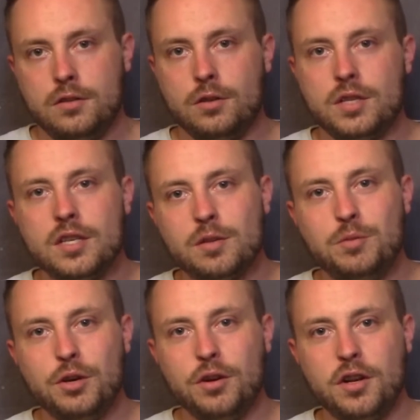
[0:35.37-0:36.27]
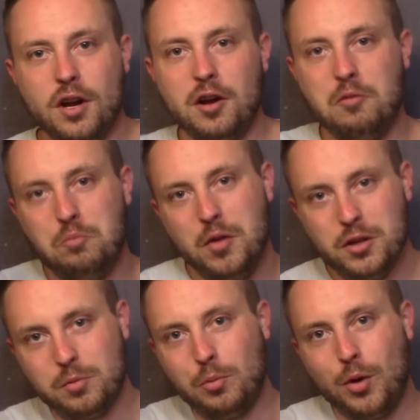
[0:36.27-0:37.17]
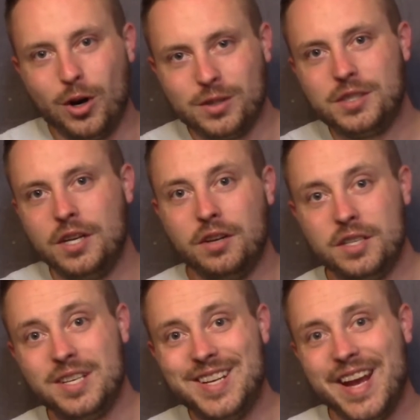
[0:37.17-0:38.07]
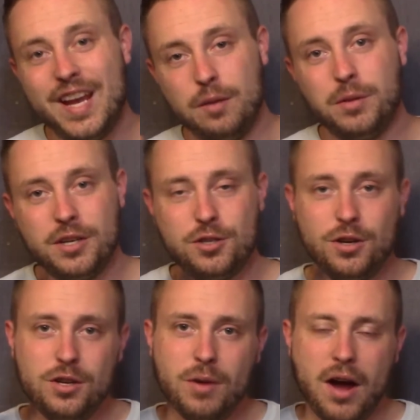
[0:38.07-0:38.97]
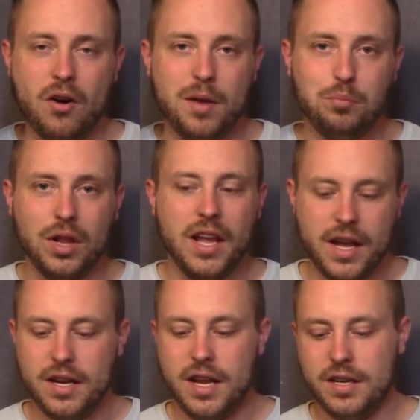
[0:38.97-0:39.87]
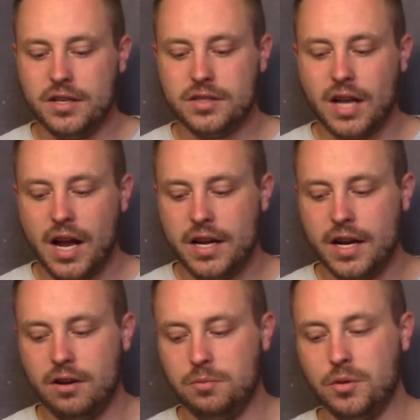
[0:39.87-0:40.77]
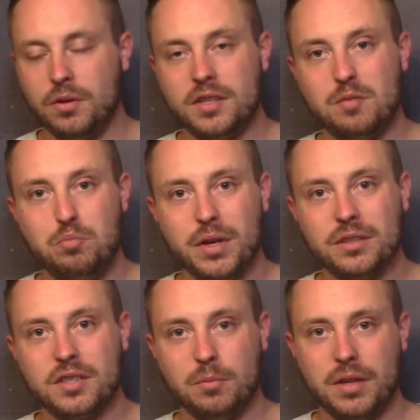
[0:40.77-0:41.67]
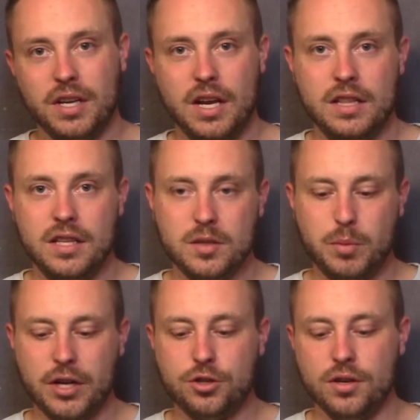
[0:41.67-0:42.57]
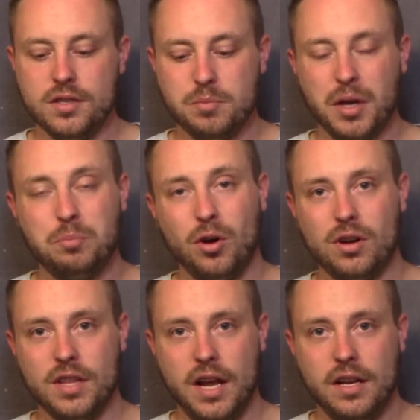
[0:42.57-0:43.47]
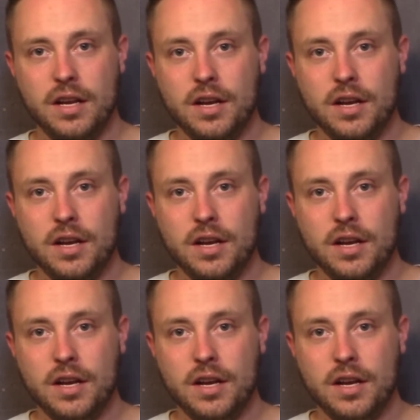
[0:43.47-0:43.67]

So since I'm doing a multiple part series today, I'm going to show you how I plan and decide how I'm going to build something. And this picture is a big part of that.